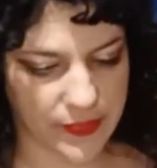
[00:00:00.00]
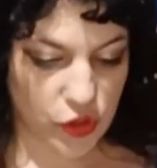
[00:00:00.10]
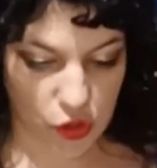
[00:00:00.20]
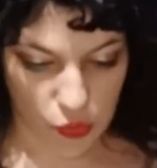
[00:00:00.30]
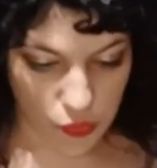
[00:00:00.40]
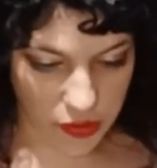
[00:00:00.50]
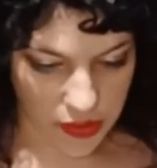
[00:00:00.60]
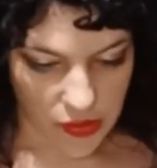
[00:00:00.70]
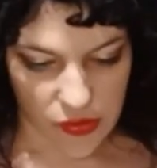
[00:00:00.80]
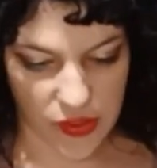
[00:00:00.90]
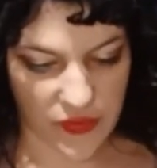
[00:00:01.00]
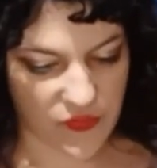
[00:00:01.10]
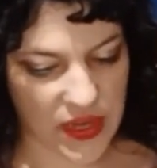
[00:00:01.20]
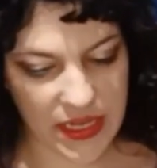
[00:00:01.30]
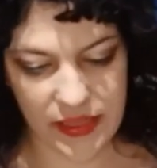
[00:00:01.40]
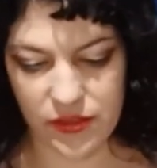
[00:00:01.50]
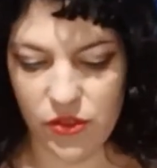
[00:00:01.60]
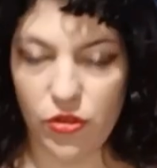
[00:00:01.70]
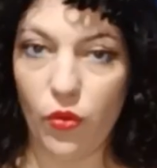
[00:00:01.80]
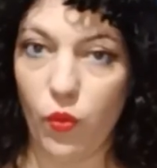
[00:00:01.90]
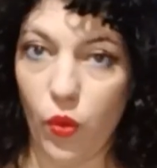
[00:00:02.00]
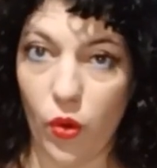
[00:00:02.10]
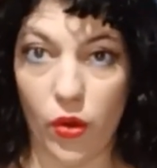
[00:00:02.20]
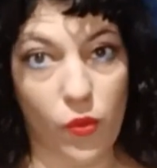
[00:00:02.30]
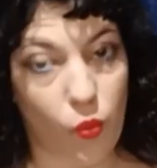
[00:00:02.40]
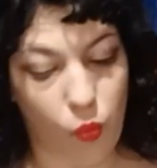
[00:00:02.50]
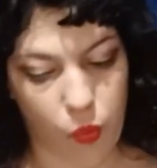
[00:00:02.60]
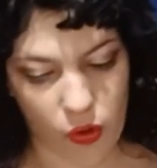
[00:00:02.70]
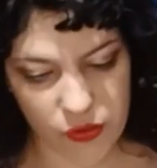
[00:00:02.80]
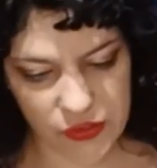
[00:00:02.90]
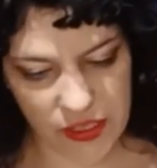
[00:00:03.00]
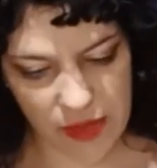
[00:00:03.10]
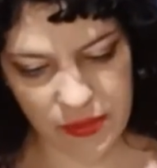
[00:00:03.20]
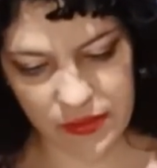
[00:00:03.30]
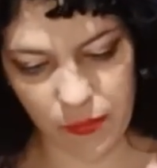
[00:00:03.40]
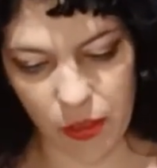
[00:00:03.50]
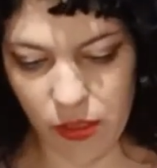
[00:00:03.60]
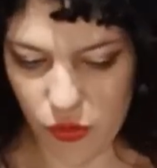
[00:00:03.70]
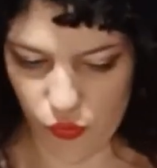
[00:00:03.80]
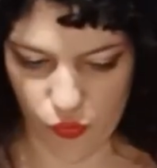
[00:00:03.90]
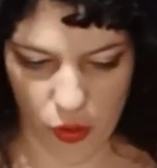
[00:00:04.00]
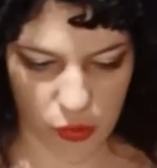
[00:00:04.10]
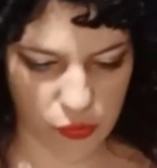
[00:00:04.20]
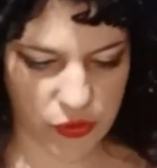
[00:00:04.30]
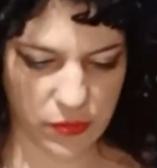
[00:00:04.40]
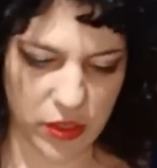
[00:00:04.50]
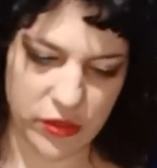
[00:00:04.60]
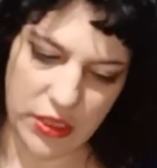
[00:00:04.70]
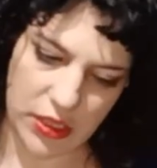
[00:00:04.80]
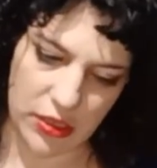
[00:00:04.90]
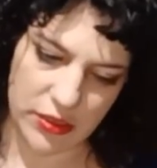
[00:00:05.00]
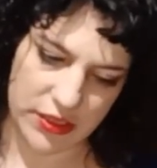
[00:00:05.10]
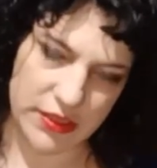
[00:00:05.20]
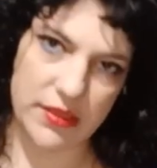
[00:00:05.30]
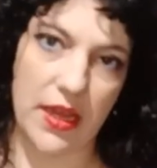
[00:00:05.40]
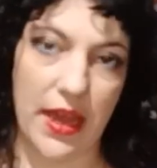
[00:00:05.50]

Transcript: Soon, the feeling that the war was inevitable rose among the colonists,